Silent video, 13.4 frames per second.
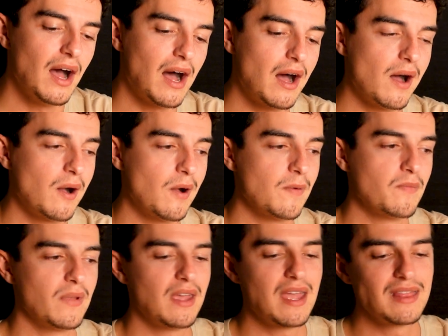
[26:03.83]

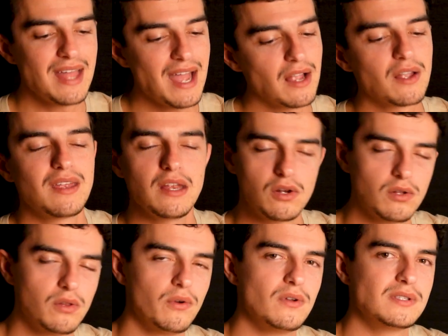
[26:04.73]
And that
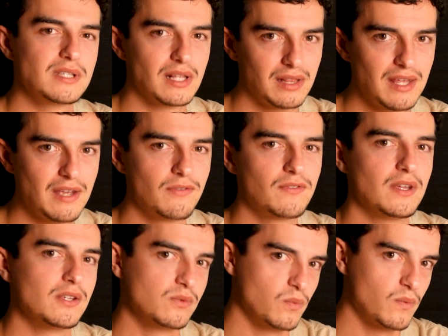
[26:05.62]
includes the lift
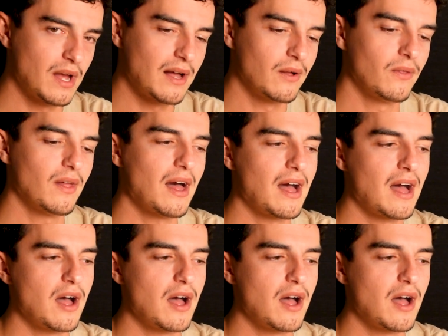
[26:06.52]
as well.